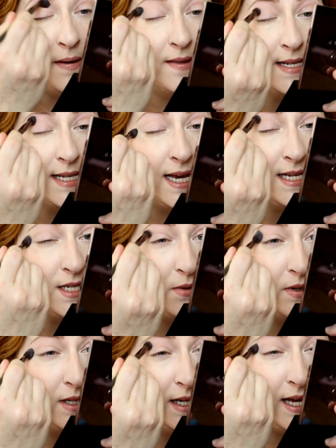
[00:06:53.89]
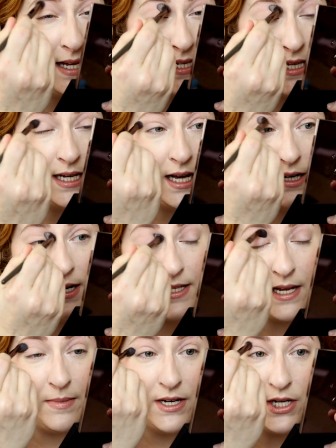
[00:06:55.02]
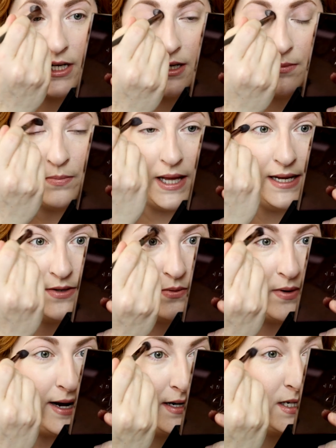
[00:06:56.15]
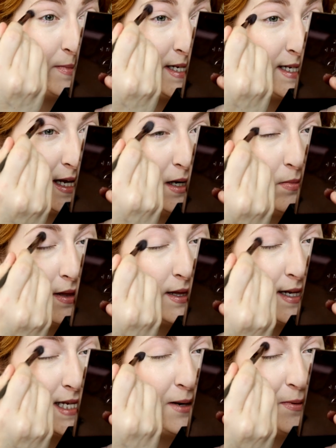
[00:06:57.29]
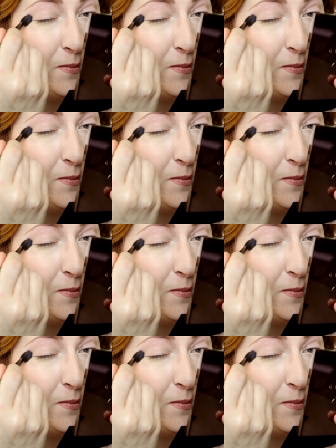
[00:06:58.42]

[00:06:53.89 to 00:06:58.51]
In this case, you really can't see the color. As I mentioned, it blends right into my skin, but that's how we